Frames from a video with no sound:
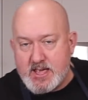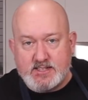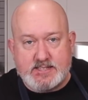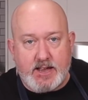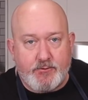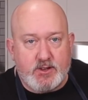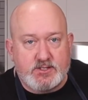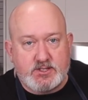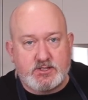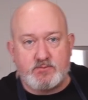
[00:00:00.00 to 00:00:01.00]

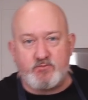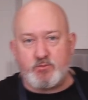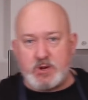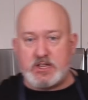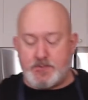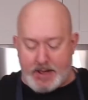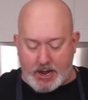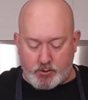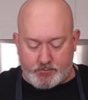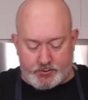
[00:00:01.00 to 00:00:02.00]
Saffron's really
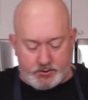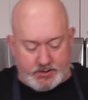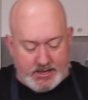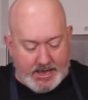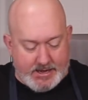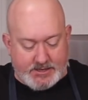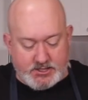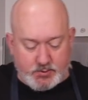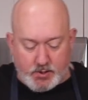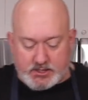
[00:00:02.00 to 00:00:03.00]
powerful, and I
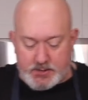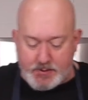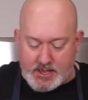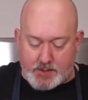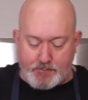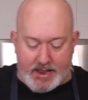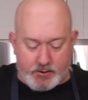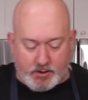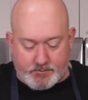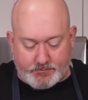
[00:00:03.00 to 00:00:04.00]
just want it to be a
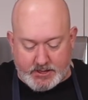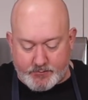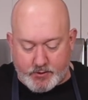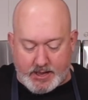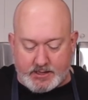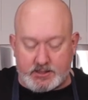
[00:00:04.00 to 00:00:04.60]
background flavor and a